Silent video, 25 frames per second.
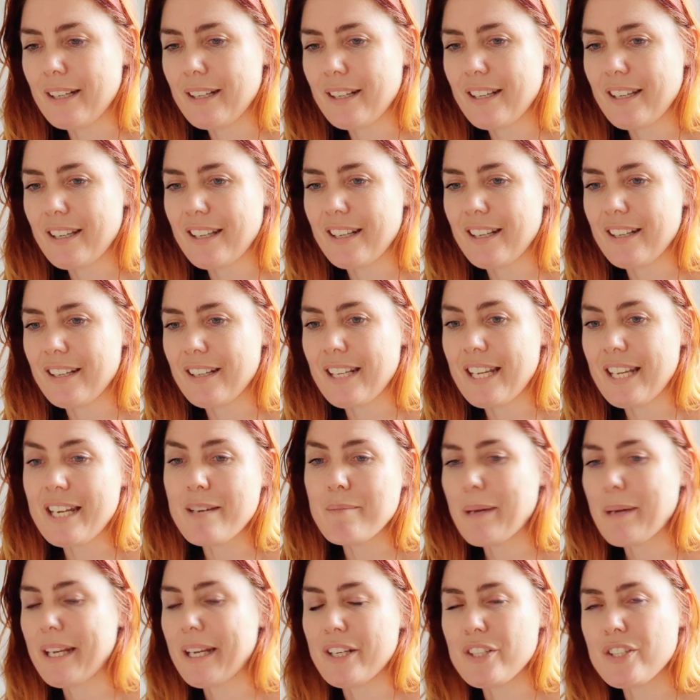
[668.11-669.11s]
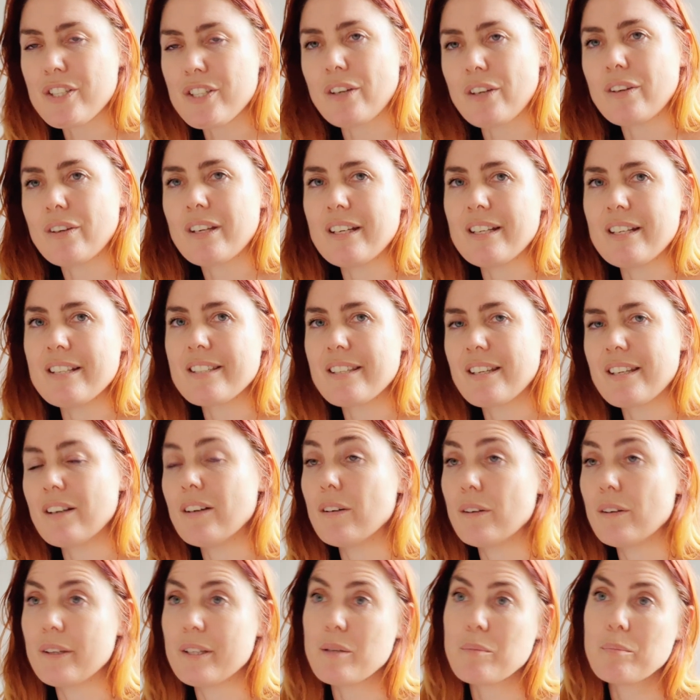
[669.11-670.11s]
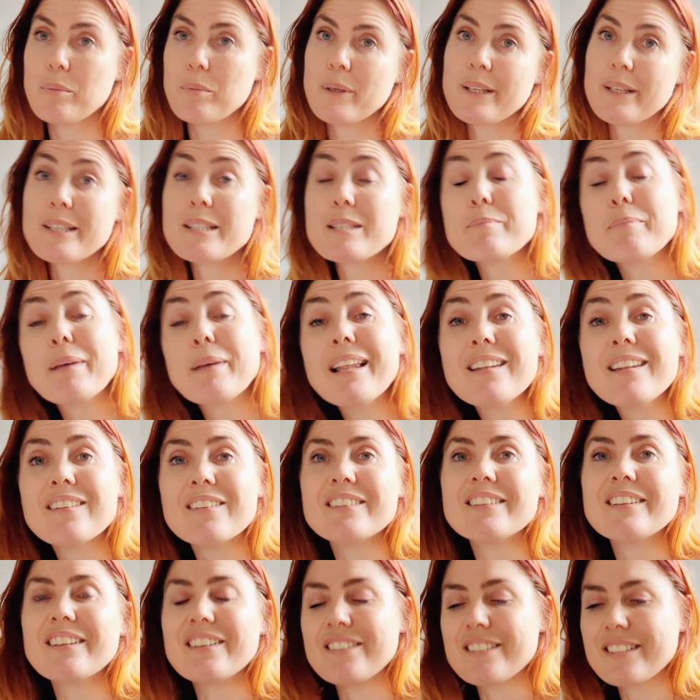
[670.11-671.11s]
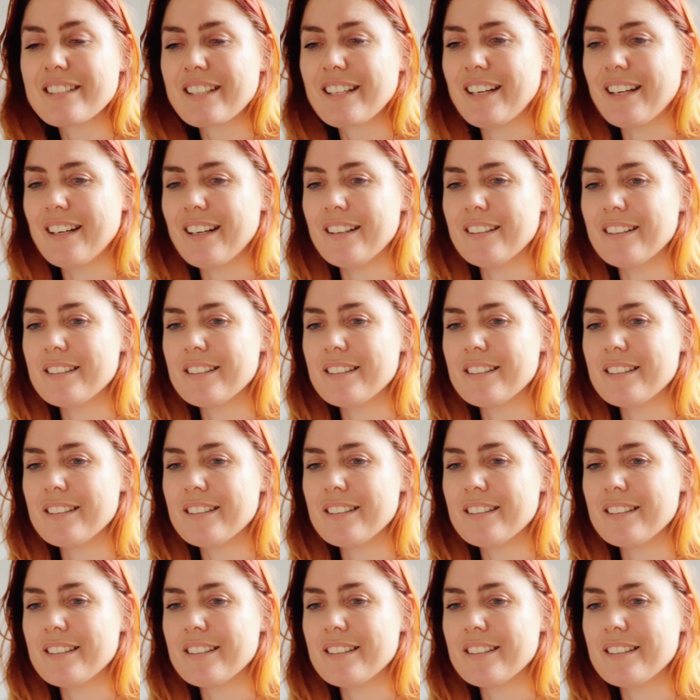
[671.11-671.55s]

and he made a joke, and he said, "Oh, are you putting a spell on those cards?"